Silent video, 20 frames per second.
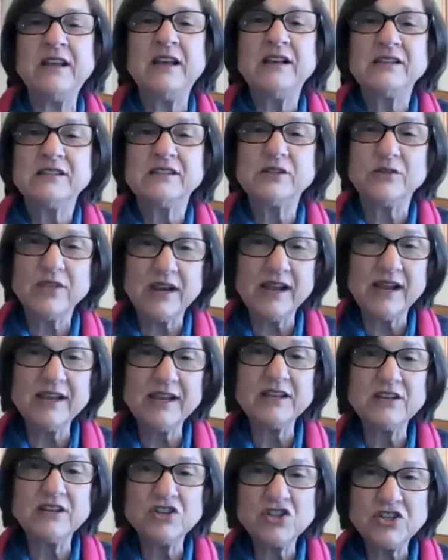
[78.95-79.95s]
so that I
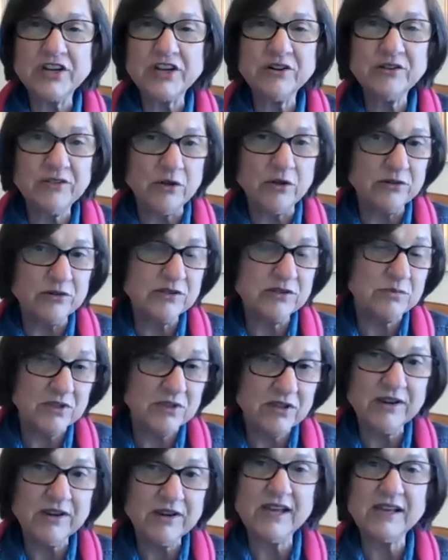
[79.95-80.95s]
can share those with
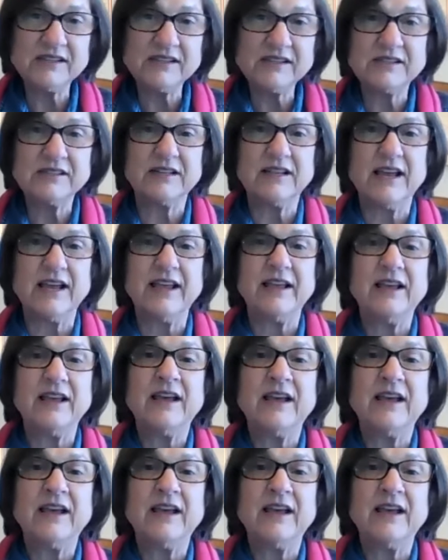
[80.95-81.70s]
our guests today.